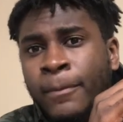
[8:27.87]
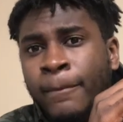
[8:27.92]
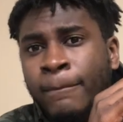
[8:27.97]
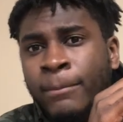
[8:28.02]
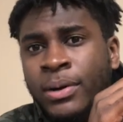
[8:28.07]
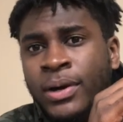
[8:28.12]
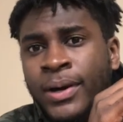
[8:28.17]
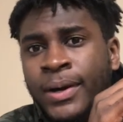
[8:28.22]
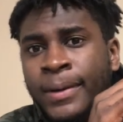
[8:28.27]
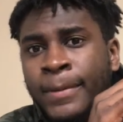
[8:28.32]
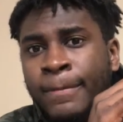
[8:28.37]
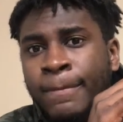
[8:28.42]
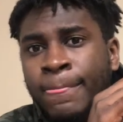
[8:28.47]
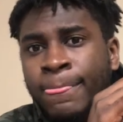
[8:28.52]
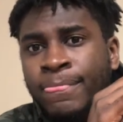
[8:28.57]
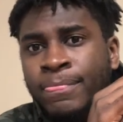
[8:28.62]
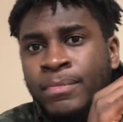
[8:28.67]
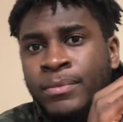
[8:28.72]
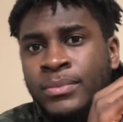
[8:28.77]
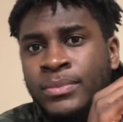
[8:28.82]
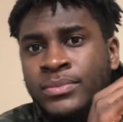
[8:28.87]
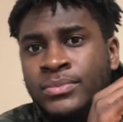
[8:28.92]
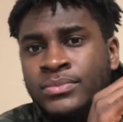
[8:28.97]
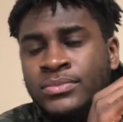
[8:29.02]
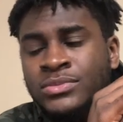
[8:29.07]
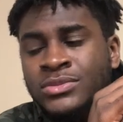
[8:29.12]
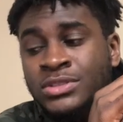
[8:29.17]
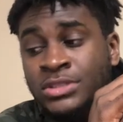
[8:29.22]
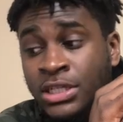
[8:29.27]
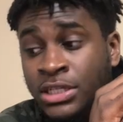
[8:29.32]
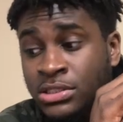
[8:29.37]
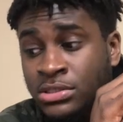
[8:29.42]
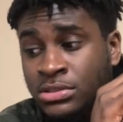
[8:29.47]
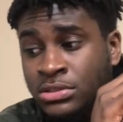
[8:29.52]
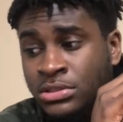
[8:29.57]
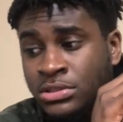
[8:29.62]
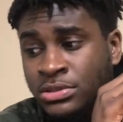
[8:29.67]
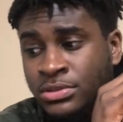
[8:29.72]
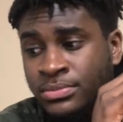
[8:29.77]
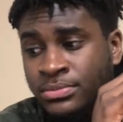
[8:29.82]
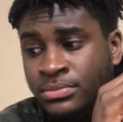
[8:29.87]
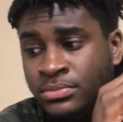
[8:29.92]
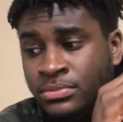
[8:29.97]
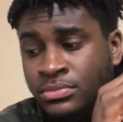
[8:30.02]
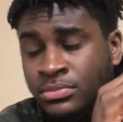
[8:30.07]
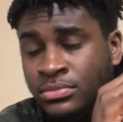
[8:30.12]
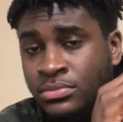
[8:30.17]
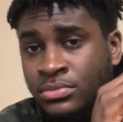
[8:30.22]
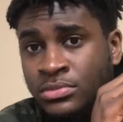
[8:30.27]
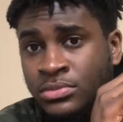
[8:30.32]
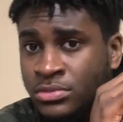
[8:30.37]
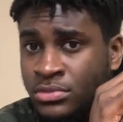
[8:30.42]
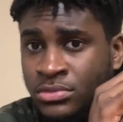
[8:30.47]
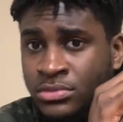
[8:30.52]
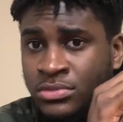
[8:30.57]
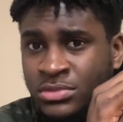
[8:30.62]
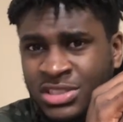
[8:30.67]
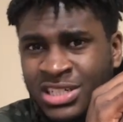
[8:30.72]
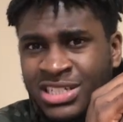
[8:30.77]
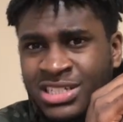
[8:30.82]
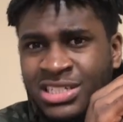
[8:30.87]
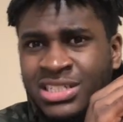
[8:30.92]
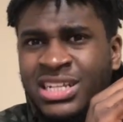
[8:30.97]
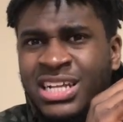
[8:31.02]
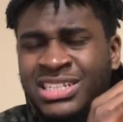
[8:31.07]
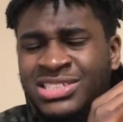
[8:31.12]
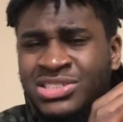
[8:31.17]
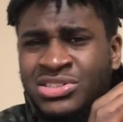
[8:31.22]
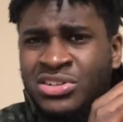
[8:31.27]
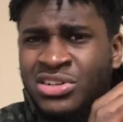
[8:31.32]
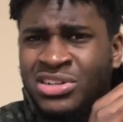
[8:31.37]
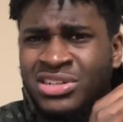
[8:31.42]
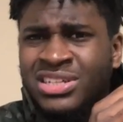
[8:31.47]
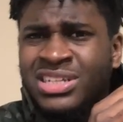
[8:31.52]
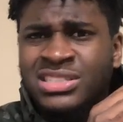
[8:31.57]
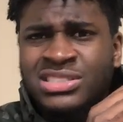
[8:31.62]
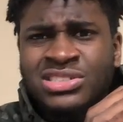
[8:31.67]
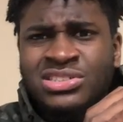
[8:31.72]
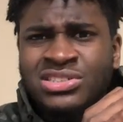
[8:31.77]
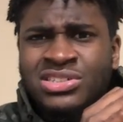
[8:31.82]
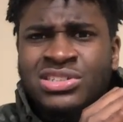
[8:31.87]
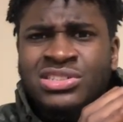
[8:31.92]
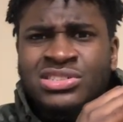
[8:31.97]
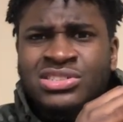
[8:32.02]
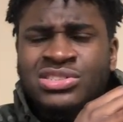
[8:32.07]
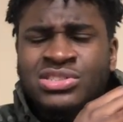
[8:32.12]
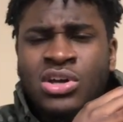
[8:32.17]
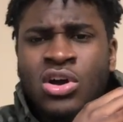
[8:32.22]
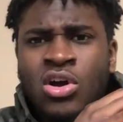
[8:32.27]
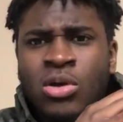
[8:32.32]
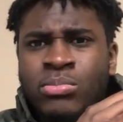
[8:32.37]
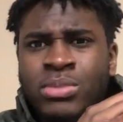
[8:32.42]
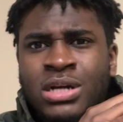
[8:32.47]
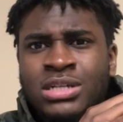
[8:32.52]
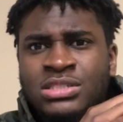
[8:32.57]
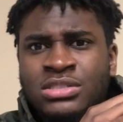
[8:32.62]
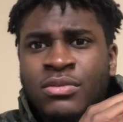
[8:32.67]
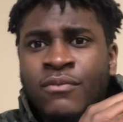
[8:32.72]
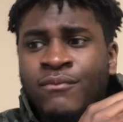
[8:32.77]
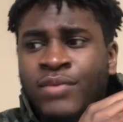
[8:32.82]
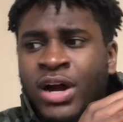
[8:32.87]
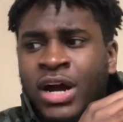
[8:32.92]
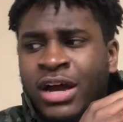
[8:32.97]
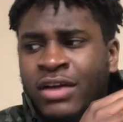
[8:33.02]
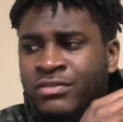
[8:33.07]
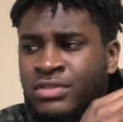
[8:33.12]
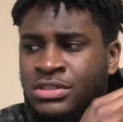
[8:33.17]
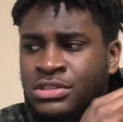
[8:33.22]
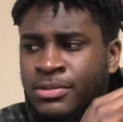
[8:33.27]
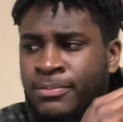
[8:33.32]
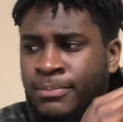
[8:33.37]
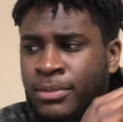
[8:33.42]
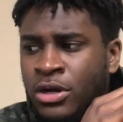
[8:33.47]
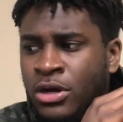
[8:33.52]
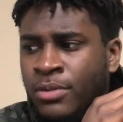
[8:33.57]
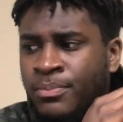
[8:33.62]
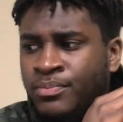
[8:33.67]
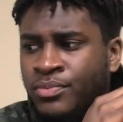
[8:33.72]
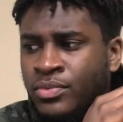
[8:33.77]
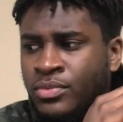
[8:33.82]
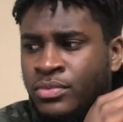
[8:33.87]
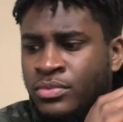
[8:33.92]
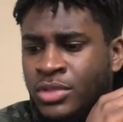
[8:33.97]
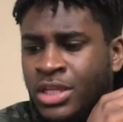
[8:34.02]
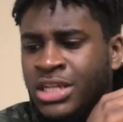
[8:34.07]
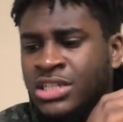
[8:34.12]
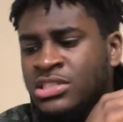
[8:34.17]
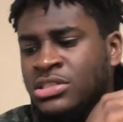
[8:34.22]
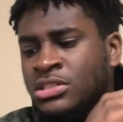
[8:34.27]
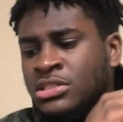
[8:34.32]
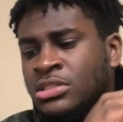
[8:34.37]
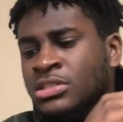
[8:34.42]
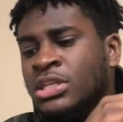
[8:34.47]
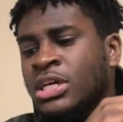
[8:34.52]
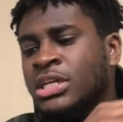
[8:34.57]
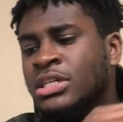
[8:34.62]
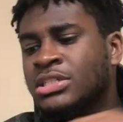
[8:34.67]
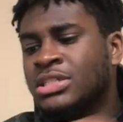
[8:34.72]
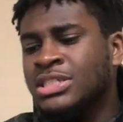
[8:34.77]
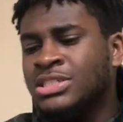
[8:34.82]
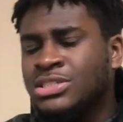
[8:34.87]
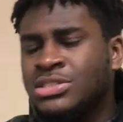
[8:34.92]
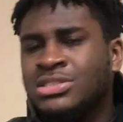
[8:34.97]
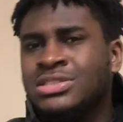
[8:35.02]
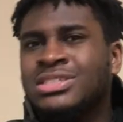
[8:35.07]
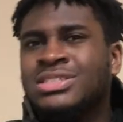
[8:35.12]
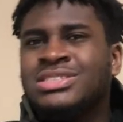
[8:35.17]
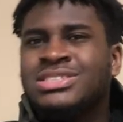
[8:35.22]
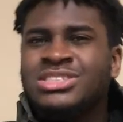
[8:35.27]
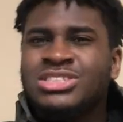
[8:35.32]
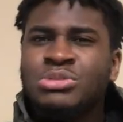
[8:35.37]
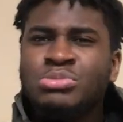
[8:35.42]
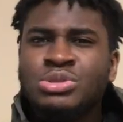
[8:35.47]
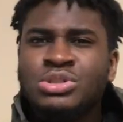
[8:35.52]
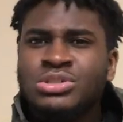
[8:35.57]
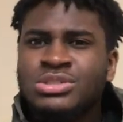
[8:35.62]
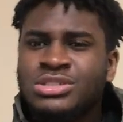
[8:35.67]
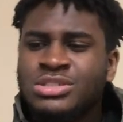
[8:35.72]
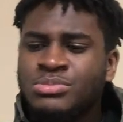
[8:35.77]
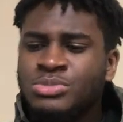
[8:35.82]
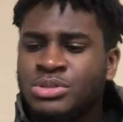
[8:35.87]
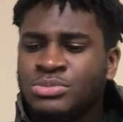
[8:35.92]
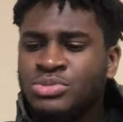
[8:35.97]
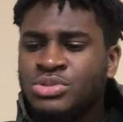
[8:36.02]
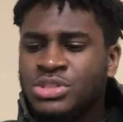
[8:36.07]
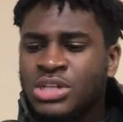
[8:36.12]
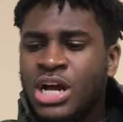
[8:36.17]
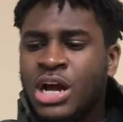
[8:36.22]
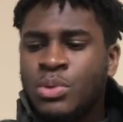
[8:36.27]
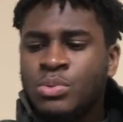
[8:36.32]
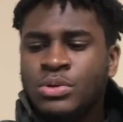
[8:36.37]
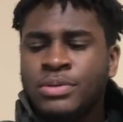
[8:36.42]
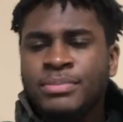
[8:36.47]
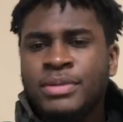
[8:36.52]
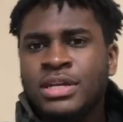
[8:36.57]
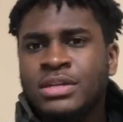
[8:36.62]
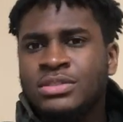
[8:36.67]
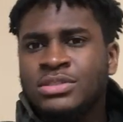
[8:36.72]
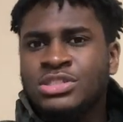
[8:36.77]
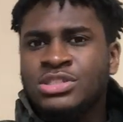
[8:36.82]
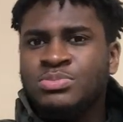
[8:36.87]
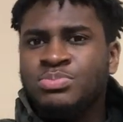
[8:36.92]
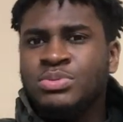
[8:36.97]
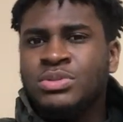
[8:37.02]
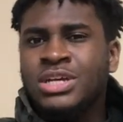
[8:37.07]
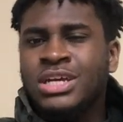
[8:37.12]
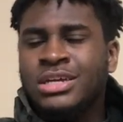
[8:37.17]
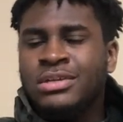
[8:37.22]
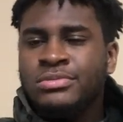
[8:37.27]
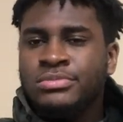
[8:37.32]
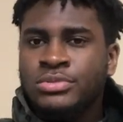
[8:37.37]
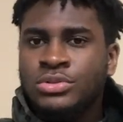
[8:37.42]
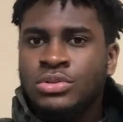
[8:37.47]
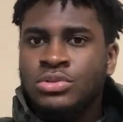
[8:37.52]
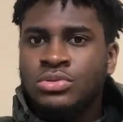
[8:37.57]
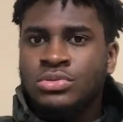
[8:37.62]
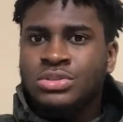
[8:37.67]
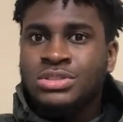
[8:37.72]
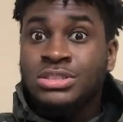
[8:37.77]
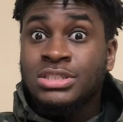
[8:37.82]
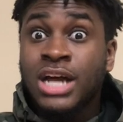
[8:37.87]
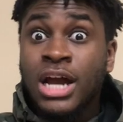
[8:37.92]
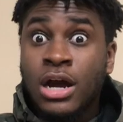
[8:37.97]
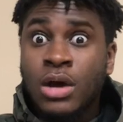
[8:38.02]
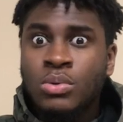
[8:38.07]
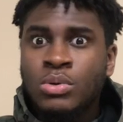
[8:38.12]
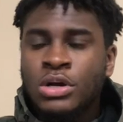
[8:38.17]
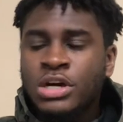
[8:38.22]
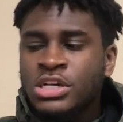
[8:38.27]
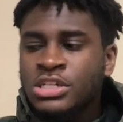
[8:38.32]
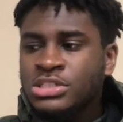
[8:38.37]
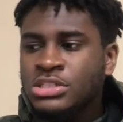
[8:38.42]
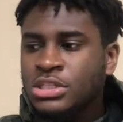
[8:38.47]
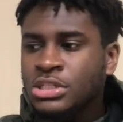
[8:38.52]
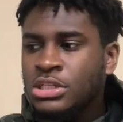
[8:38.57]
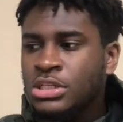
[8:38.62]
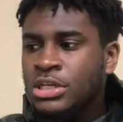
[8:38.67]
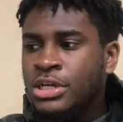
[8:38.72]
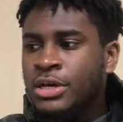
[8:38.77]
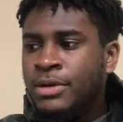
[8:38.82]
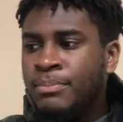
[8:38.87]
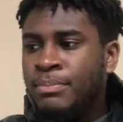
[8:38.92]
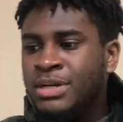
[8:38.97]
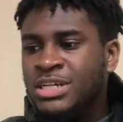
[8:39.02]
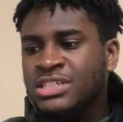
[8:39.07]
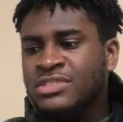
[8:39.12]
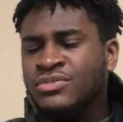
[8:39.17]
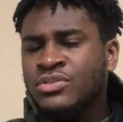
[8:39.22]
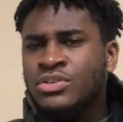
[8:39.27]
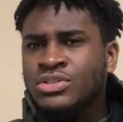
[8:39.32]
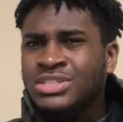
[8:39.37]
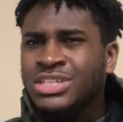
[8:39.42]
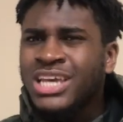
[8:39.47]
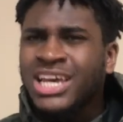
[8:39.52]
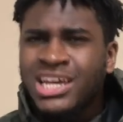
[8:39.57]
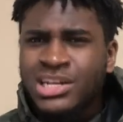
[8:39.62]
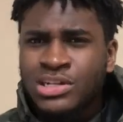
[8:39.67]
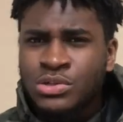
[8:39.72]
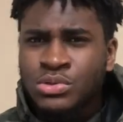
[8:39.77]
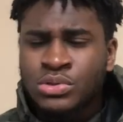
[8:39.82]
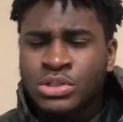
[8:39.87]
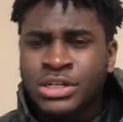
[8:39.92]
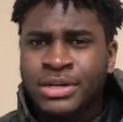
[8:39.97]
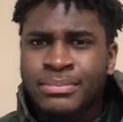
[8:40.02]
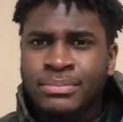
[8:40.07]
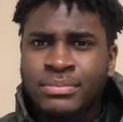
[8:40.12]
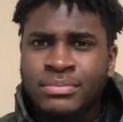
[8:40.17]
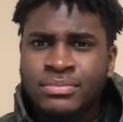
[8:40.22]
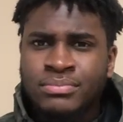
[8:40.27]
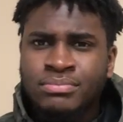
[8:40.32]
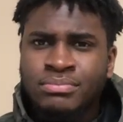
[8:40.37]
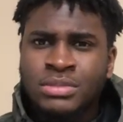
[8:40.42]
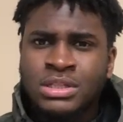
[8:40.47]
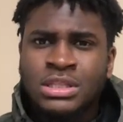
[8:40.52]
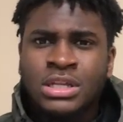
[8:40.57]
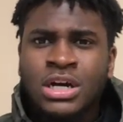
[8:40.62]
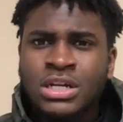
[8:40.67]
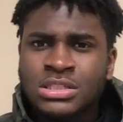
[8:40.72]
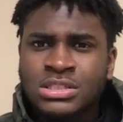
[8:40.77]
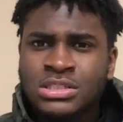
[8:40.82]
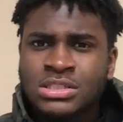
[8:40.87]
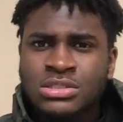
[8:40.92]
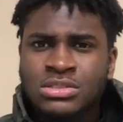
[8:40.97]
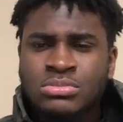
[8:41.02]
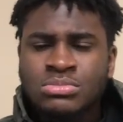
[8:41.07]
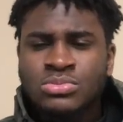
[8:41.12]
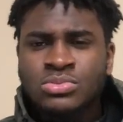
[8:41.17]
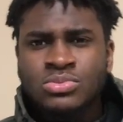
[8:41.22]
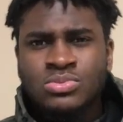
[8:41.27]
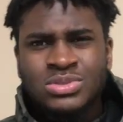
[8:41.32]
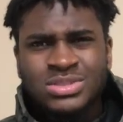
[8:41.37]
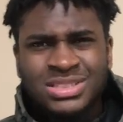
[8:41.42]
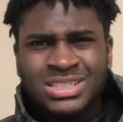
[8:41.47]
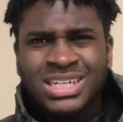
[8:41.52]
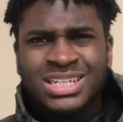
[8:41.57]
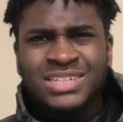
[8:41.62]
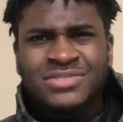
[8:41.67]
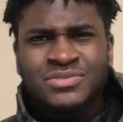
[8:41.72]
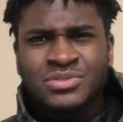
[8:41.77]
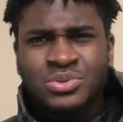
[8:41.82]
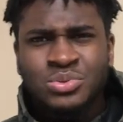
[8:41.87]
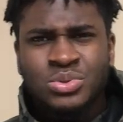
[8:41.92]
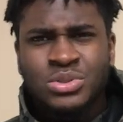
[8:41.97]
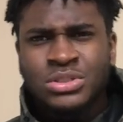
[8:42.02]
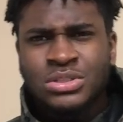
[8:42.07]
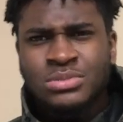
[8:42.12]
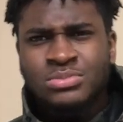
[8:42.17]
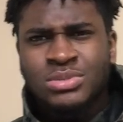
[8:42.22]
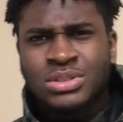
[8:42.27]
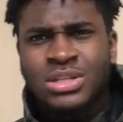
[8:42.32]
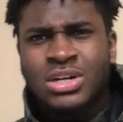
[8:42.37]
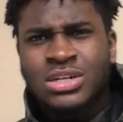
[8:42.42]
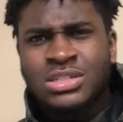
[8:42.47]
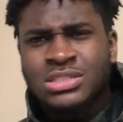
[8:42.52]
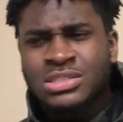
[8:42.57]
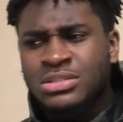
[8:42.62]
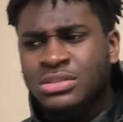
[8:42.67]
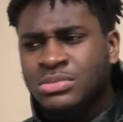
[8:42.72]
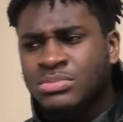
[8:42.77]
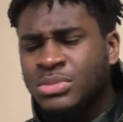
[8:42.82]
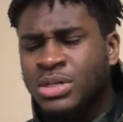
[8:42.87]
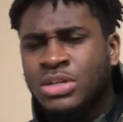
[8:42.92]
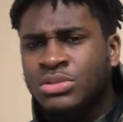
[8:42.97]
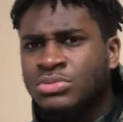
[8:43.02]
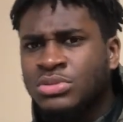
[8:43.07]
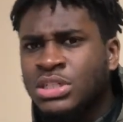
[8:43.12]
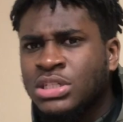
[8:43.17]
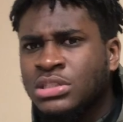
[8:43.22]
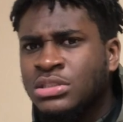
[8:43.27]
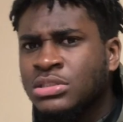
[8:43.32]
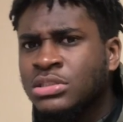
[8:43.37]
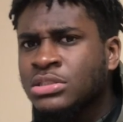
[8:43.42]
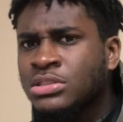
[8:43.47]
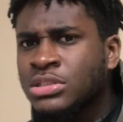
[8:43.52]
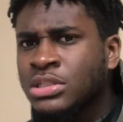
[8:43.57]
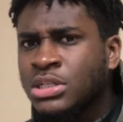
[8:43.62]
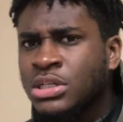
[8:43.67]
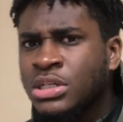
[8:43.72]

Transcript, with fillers: But Tesla, that, that's a it's a good song, bro. It's a vibe. It's a bop, and that's kind of like that's it's similar to some of the music I want to make, just like you know style wise. But as far as category and melodicism, is that even a word? Melodicism? I don't think it is.